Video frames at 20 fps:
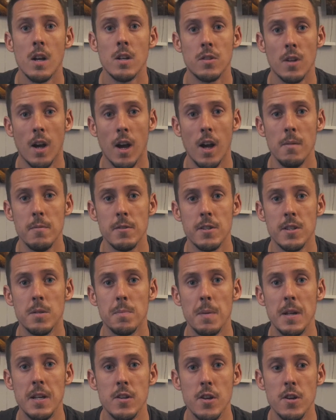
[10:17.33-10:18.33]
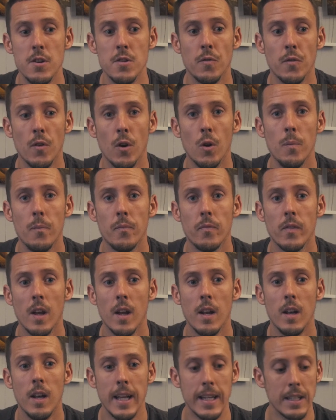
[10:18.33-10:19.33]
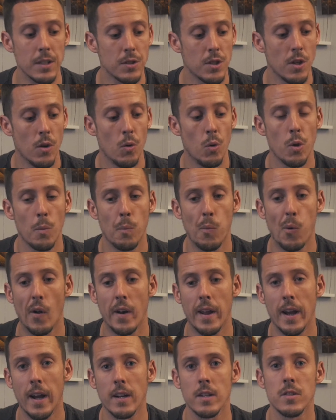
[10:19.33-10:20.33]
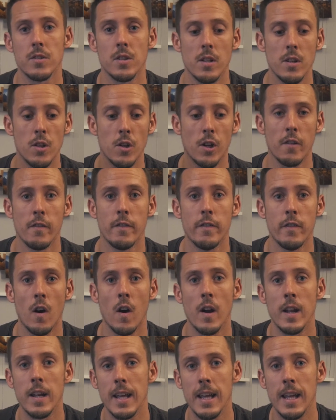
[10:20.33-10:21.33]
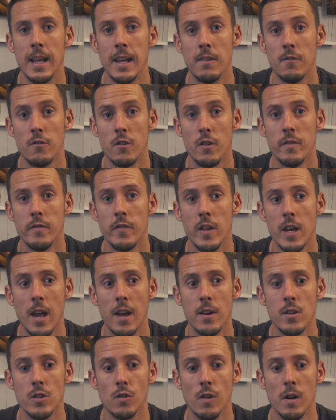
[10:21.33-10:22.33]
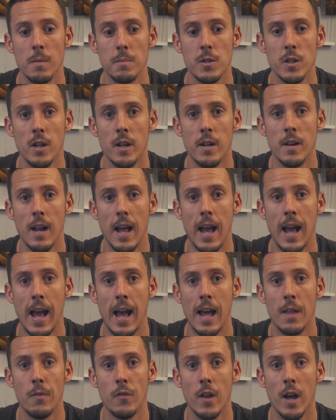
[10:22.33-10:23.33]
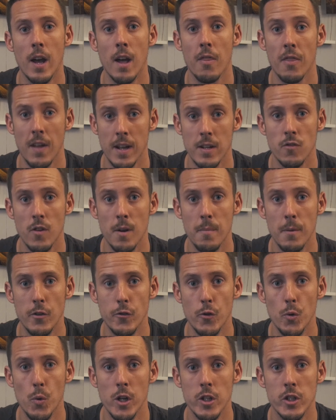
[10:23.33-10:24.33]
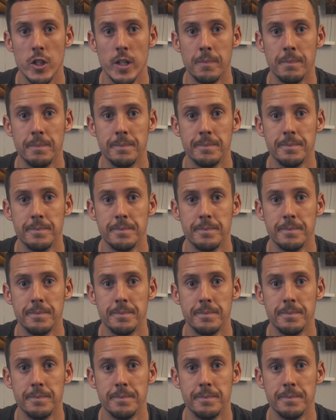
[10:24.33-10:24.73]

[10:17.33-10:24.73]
So I hope this has been useful. Links to all the products you can find in the video description, and thanks very much for watching.